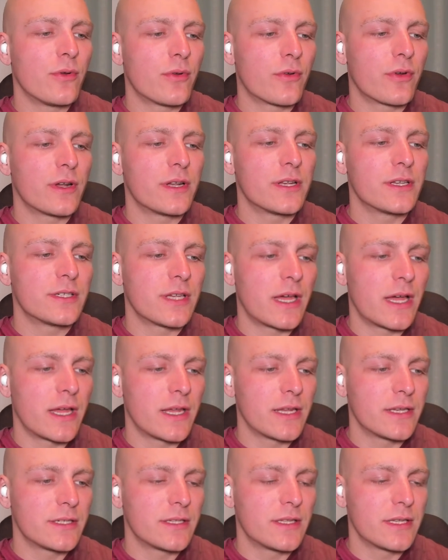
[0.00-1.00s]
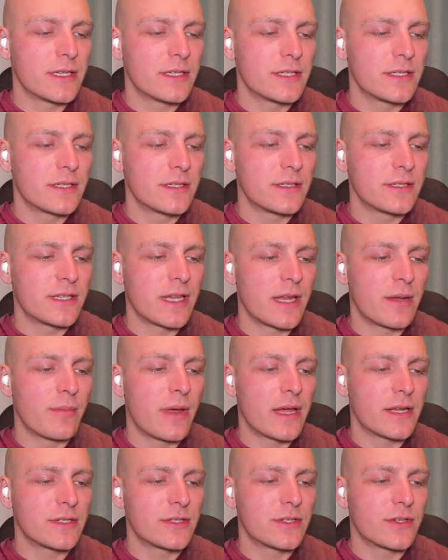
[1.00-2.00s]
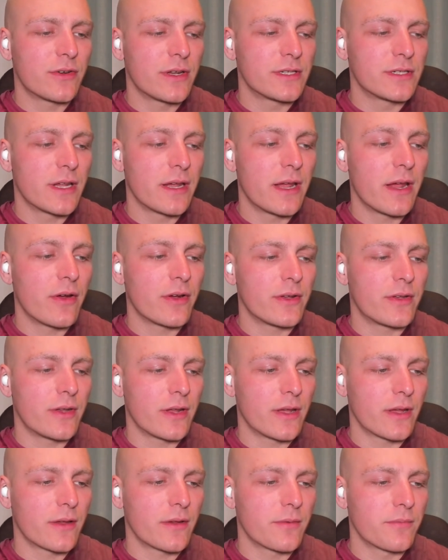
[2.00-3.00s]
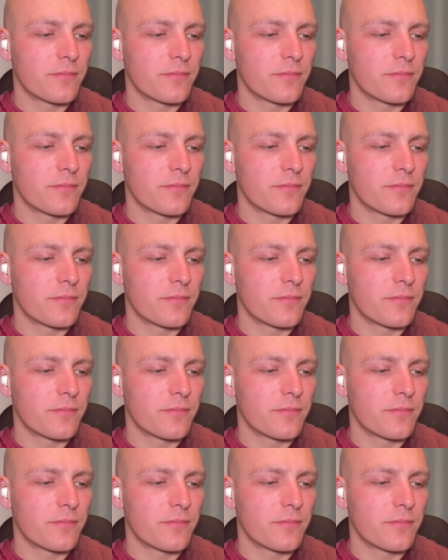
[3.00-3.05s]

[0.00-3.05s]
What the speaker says: criticized this Zen master as a heretic.